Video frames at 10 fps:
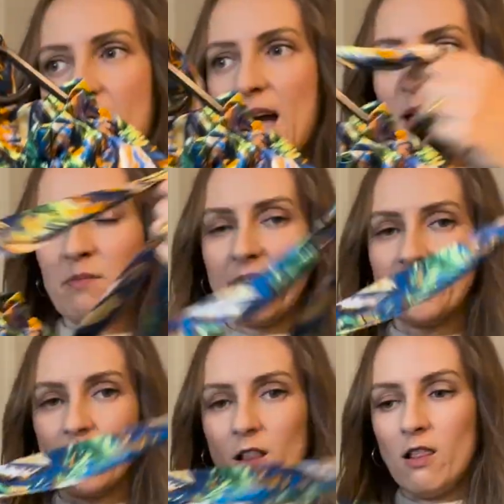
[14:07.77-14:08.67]
I
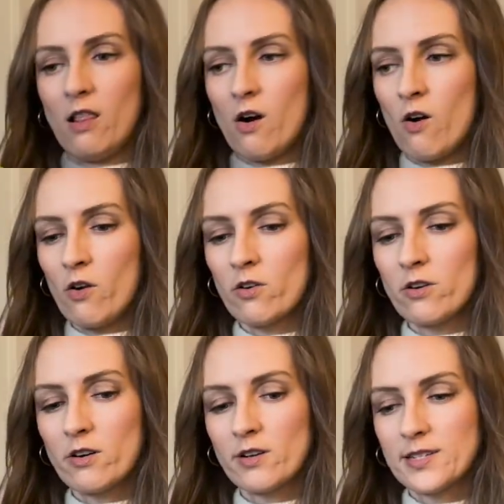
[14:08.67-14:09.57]
made
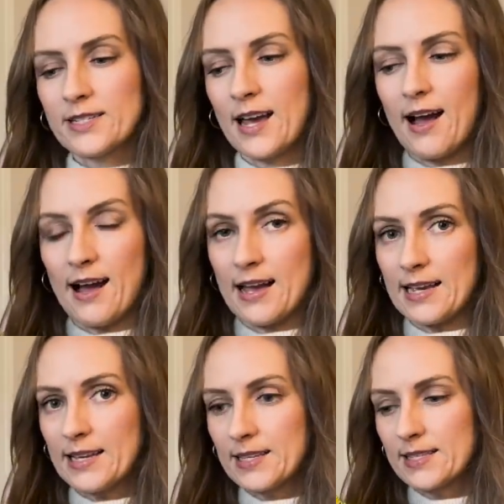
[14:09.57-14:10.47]
longer
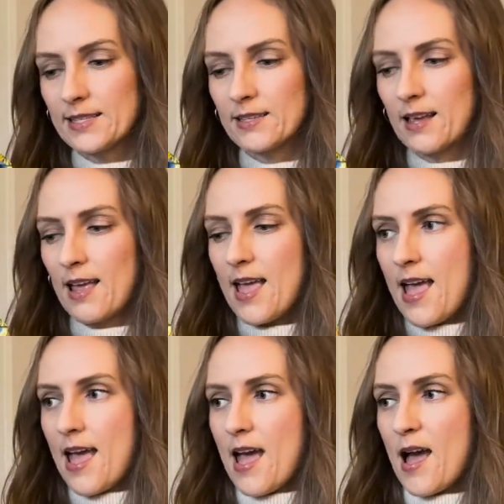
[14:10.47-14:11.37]
ties.
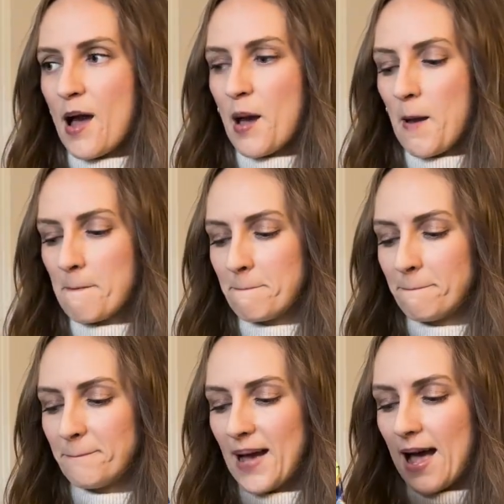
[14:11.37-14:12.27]

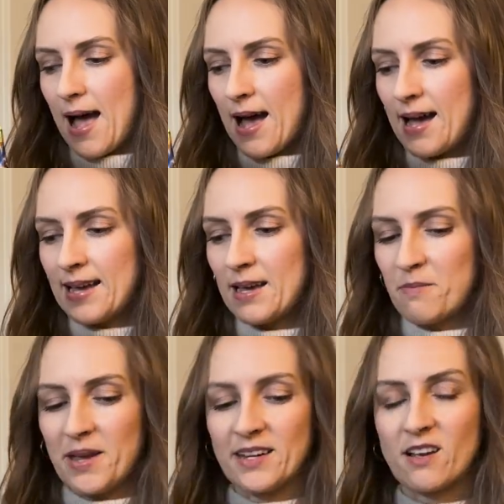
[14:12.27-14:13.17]
I
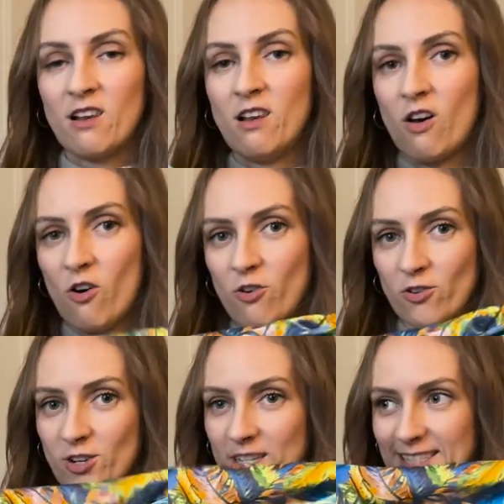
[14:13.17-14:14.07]
made
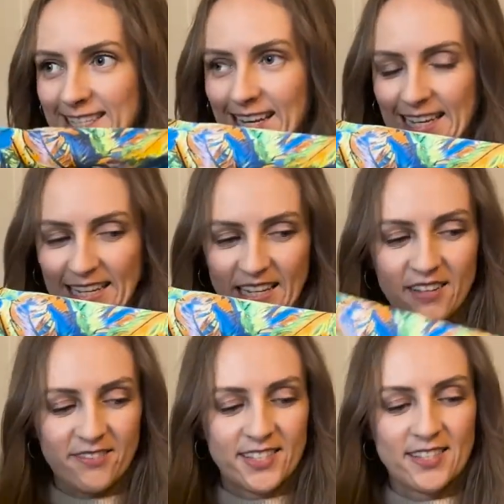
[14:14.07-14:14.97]
longer
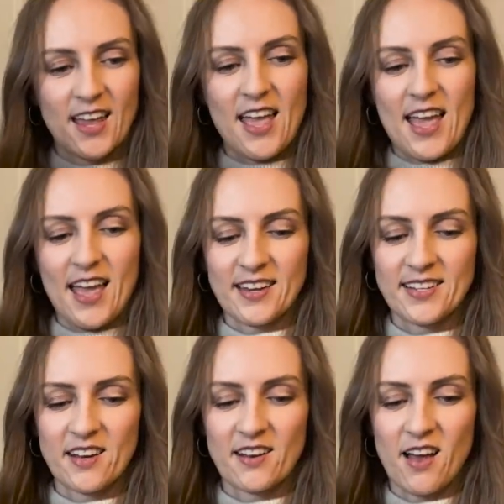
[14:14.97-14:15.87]
sleeves, and
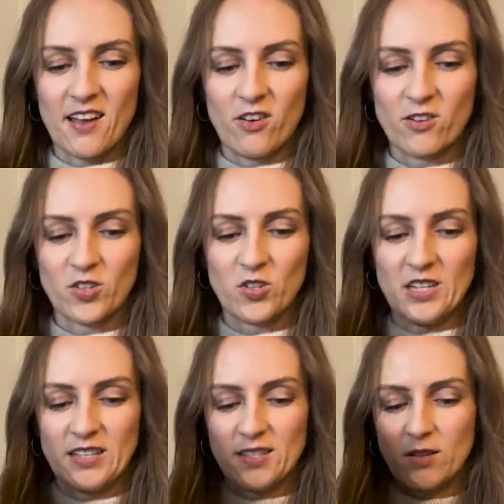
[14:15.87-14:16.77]
then I also
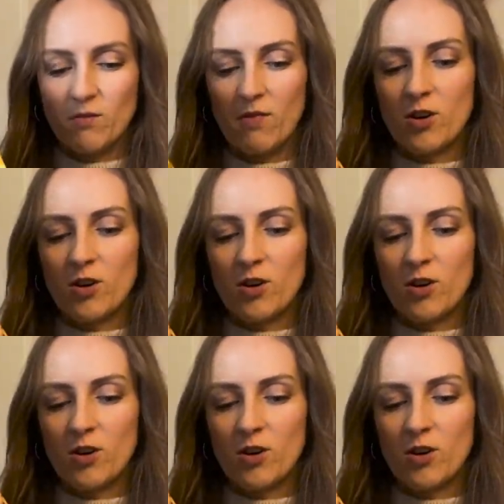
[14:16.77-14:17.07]
did some